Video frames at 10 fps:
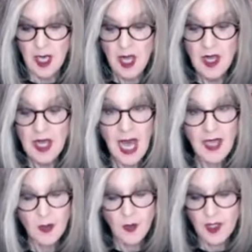That
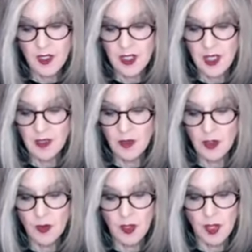wasn't
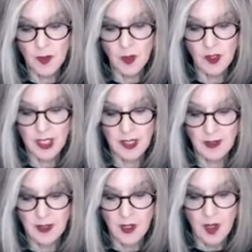unusual at Berkeley.
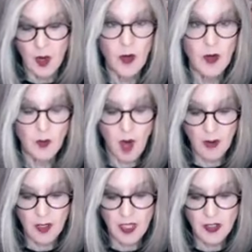When
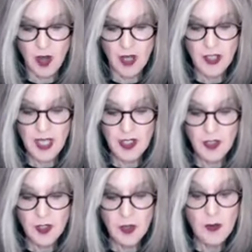Robert had tried to get his
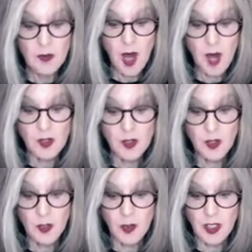student Bob
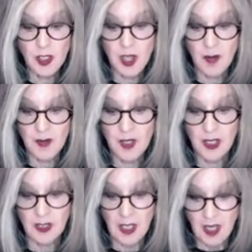Serber a job
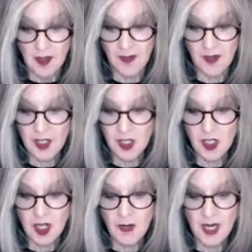there, the physics
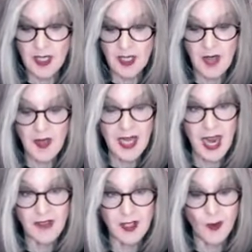chairman had said that
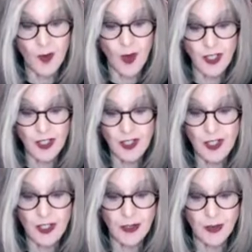having one
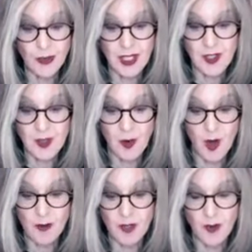Jew in his
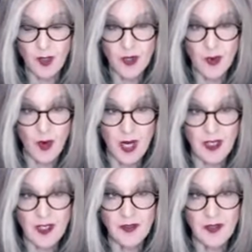department was quite
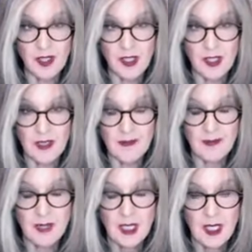sufficient.
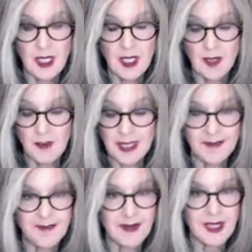But
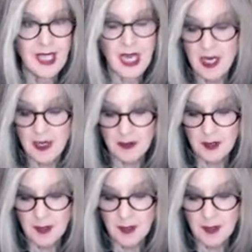damn.